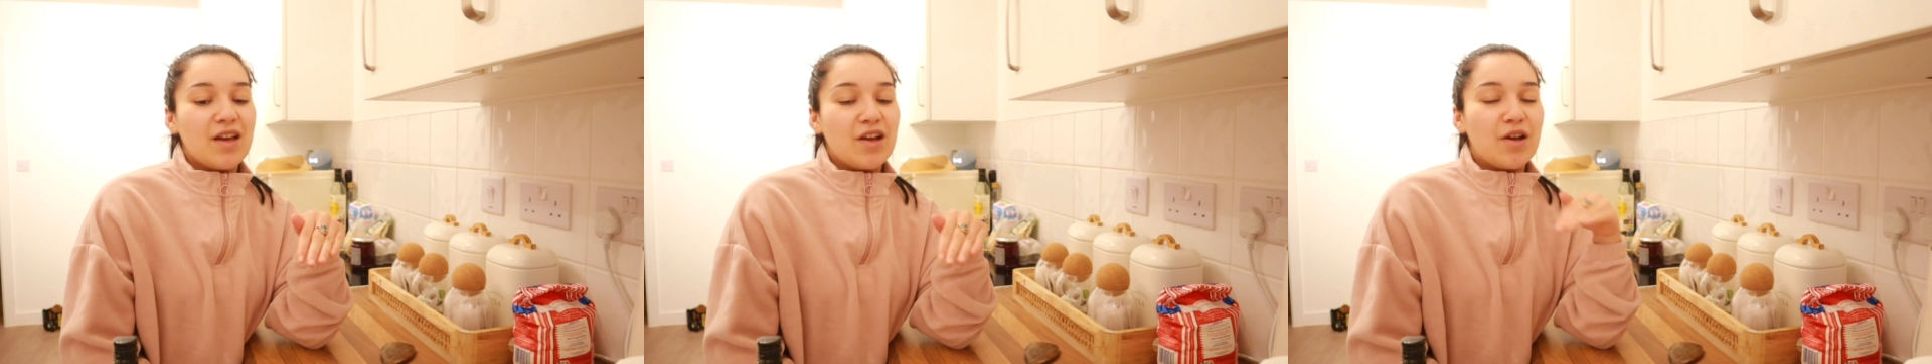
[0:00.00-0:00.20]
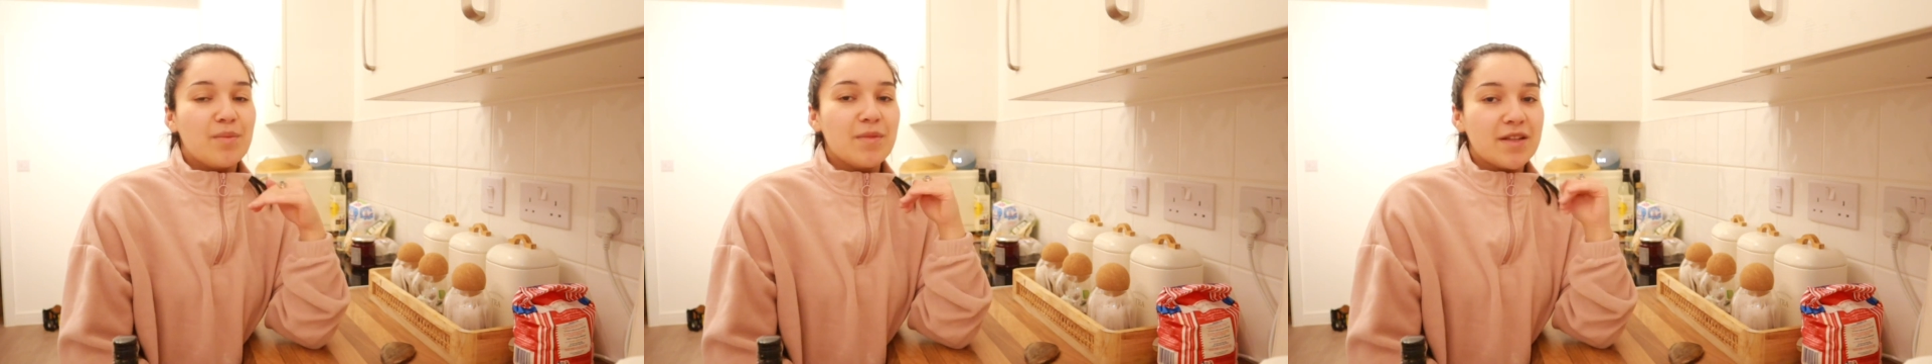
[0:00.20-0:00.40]

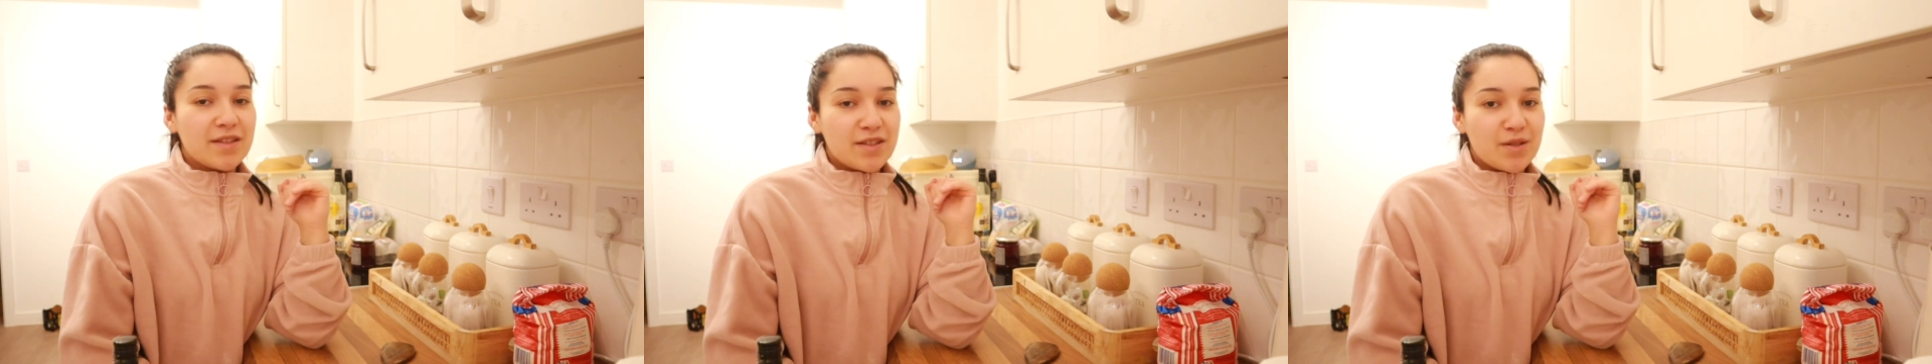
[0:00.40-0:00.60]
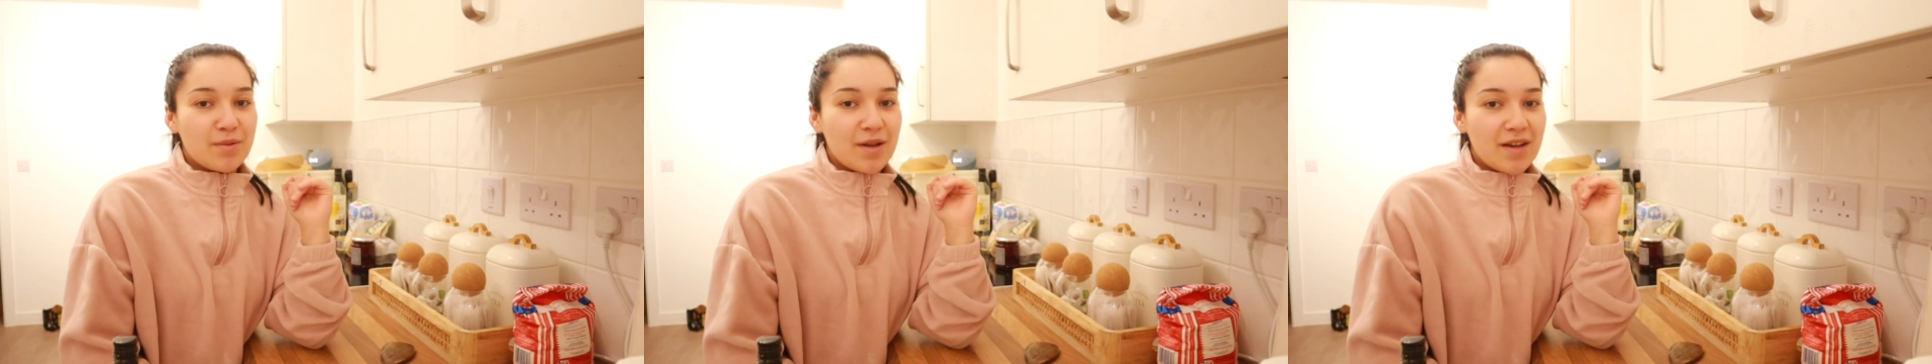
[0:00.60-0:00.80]
commit
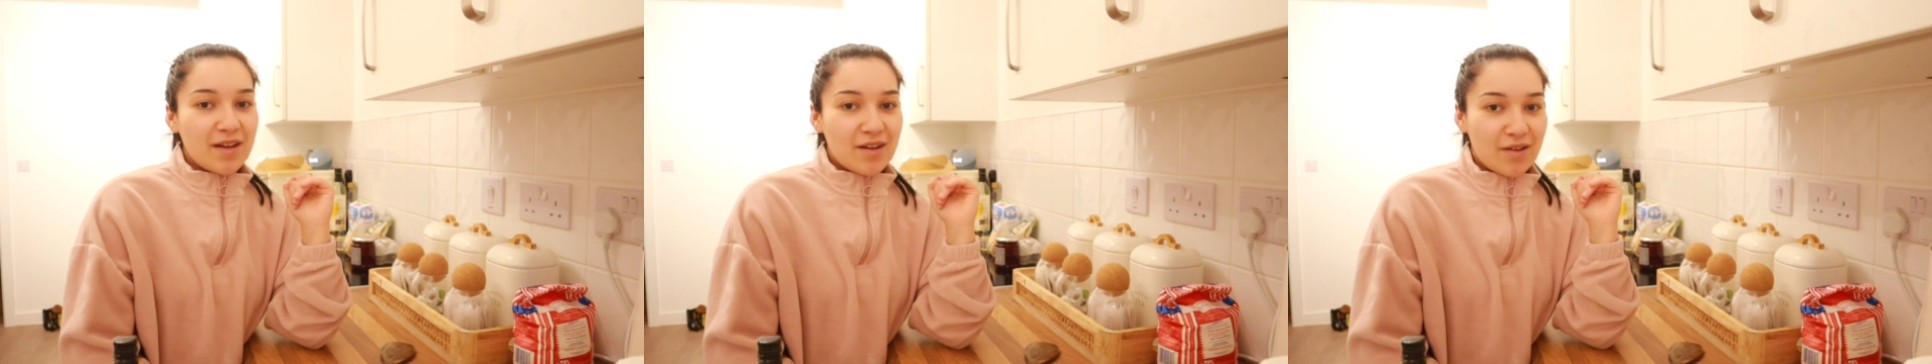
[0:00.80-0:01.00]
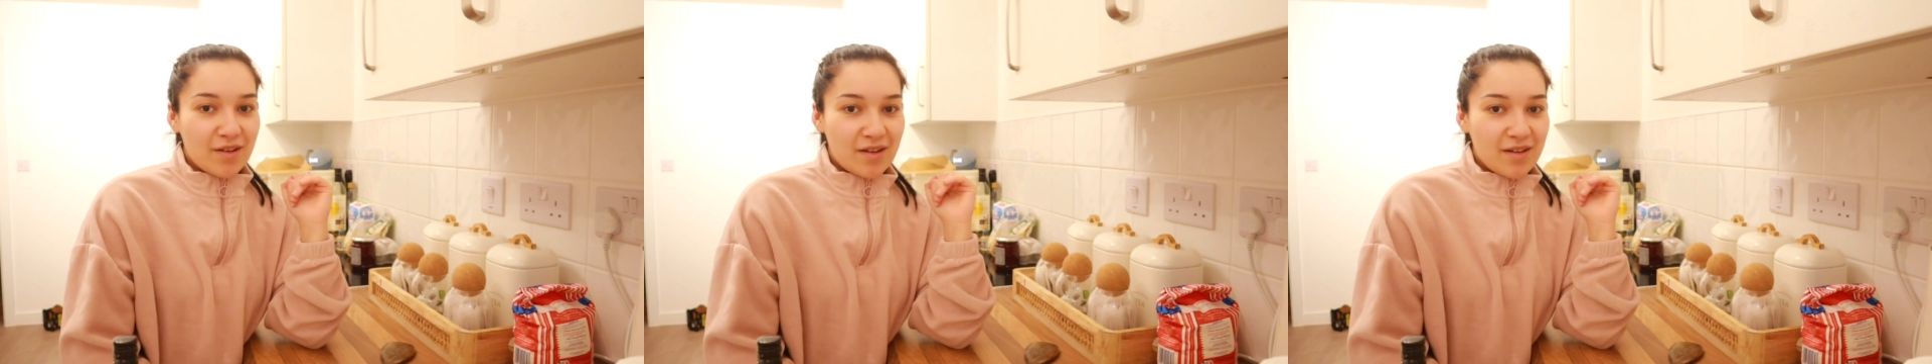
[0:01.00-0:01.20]
to it,
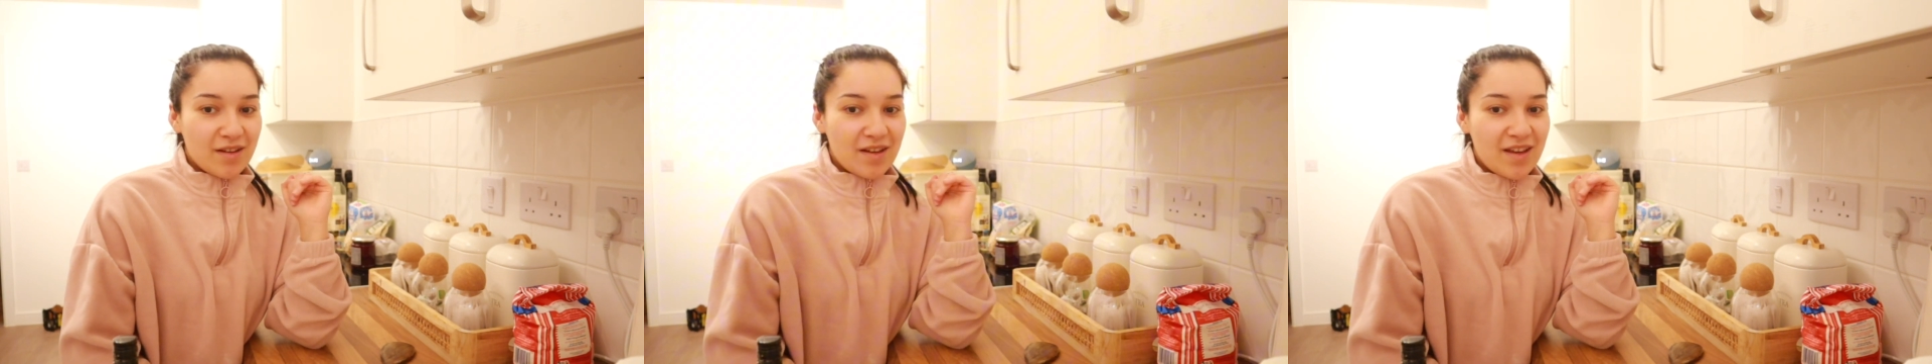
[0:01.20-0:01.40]
and like,